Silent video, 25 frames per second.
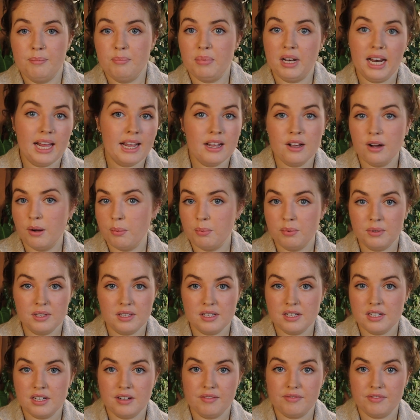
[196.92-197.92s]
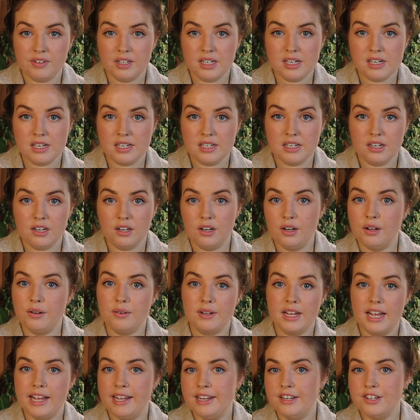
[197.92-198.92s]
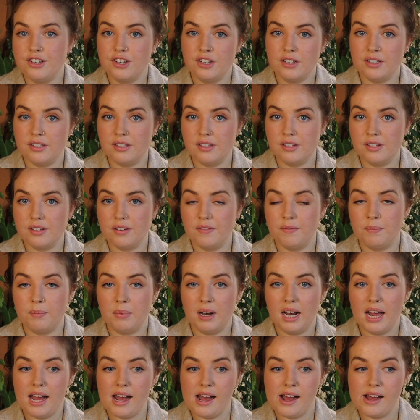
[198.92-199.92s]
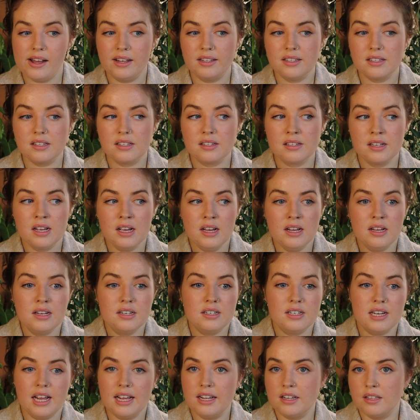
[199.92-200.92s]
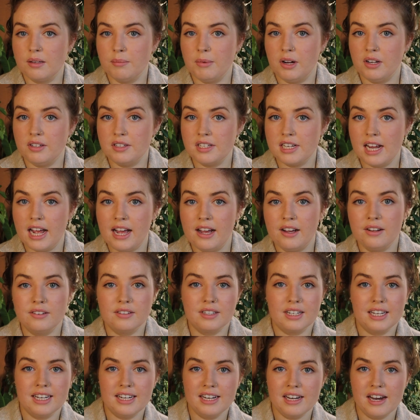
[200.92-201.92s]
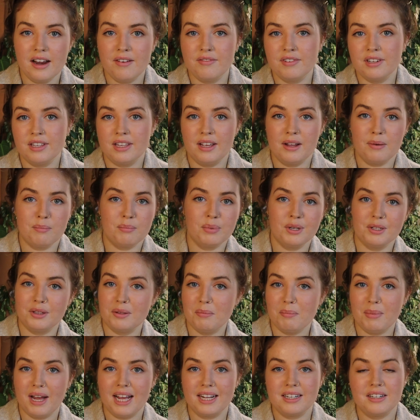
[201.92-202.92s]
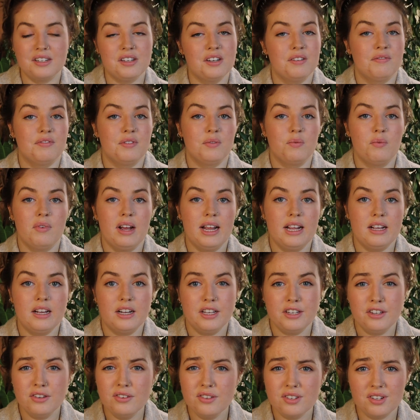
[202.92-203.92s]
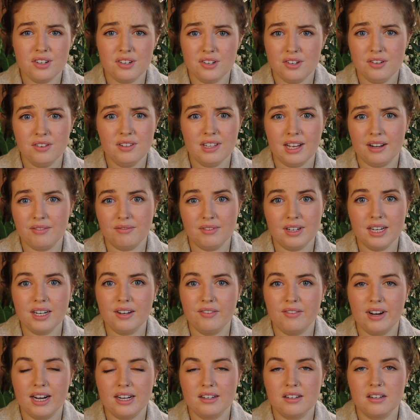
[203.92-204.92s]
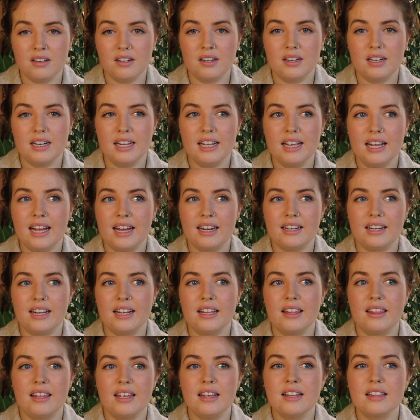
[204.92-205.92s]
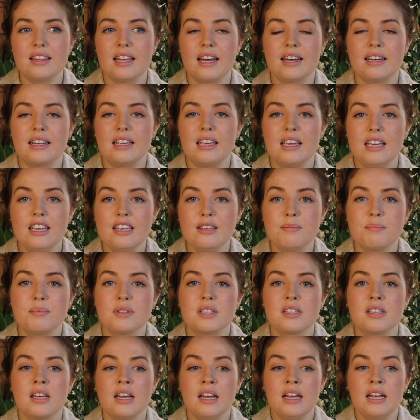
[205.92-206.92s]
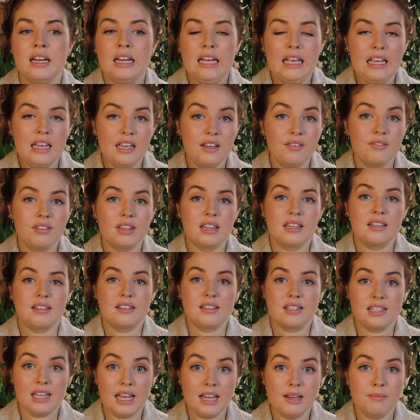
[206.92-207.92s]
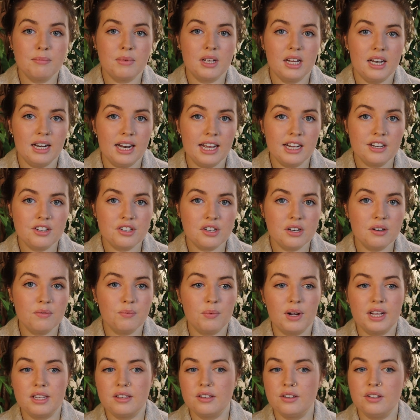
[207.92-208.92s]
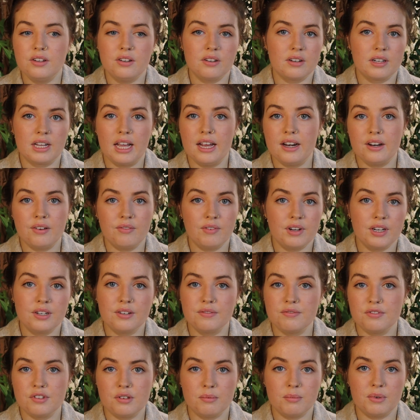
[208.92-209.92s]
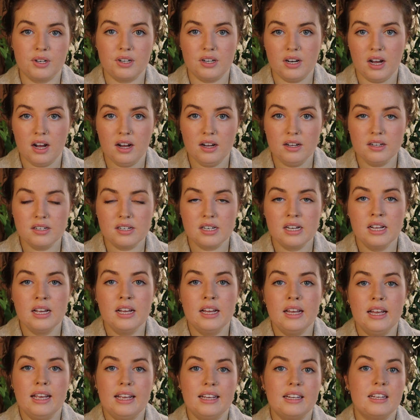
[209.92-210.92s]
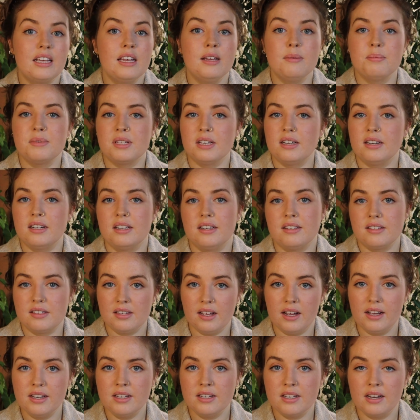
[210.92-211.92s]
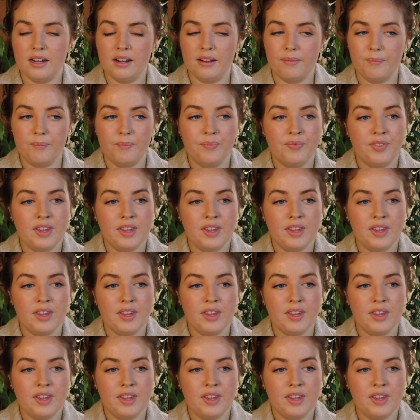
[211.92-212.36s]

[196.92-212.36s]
Play up with different locations of plants, take them all down, clean everything, put them back a different way. I used to do that really regularly, and I think that keeps even the same collection, whether you're getting rid of some or not, it keeps it exciting.